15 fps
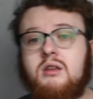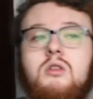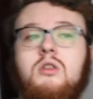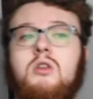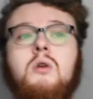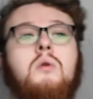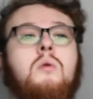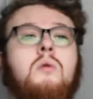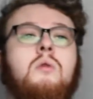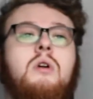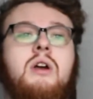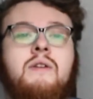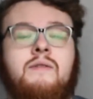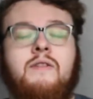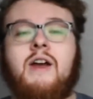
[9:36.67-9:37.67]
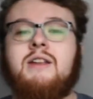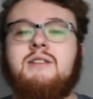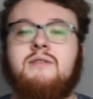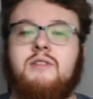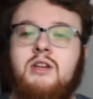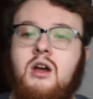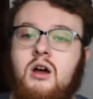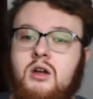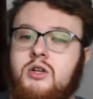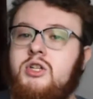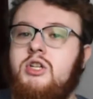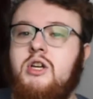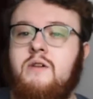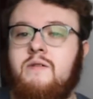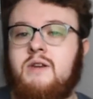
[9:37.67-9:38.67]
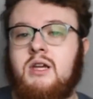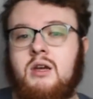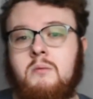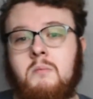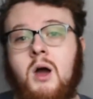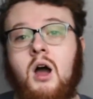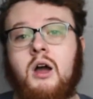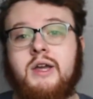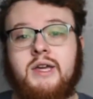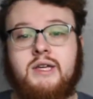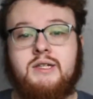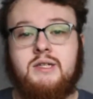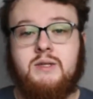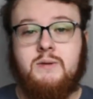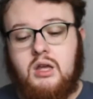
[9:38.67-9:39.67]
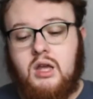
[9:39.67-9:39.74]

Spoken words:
you effectively aren't shifting a market.